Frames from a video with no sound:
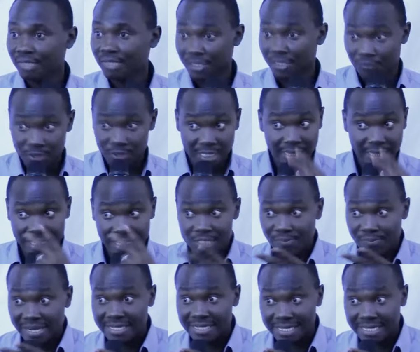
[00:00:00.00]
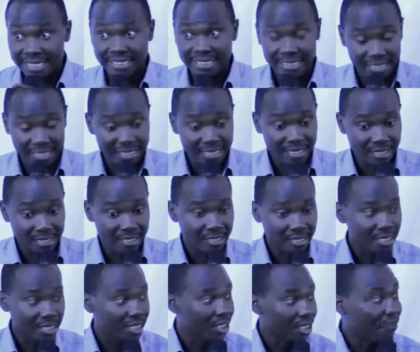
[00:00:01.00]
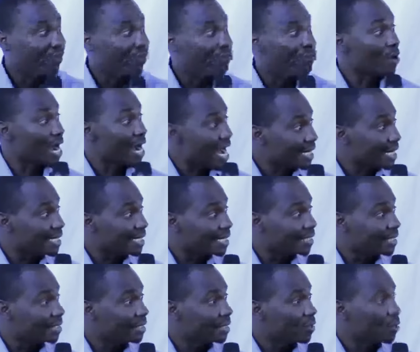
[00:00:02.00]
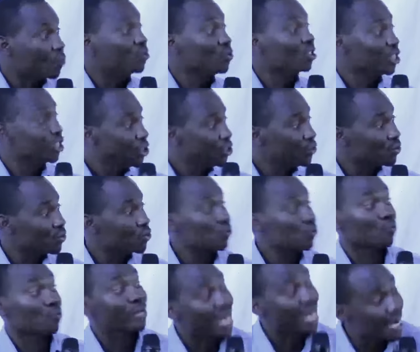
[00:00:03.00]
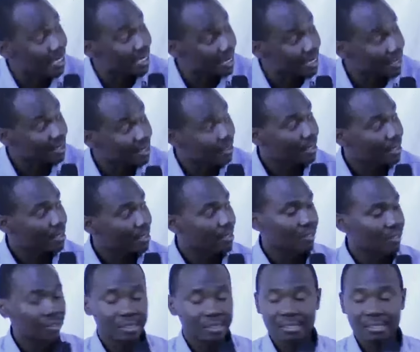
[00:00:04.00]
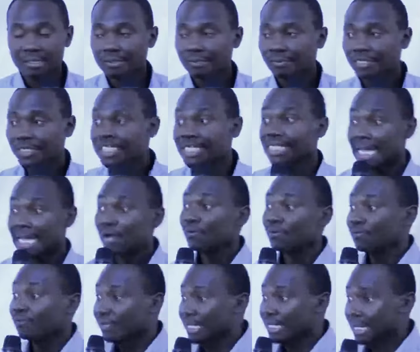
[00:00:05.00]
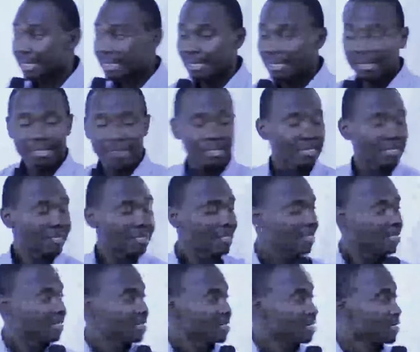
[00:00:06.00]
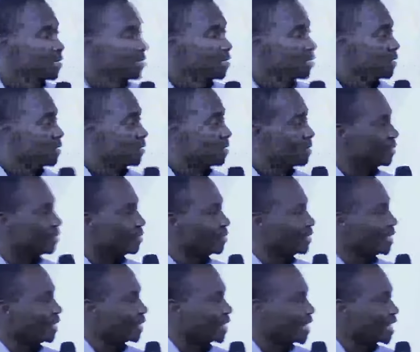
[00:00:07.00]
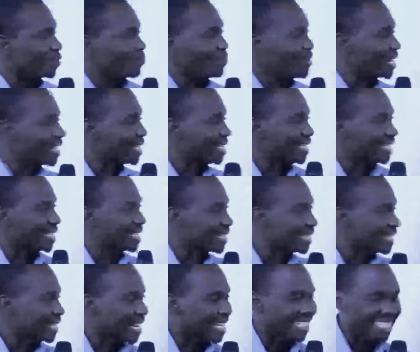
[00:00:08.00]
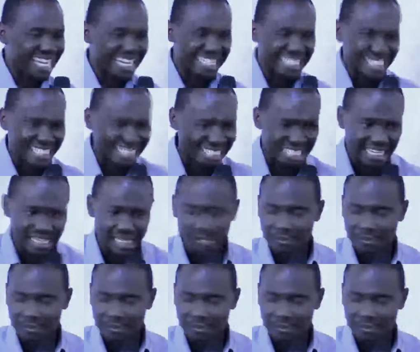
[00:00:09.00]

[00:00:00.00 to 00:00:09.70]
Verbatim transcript: If you see things by sight, if your heart continues to be hard, which is lack of faith, then that marriage is a done deal.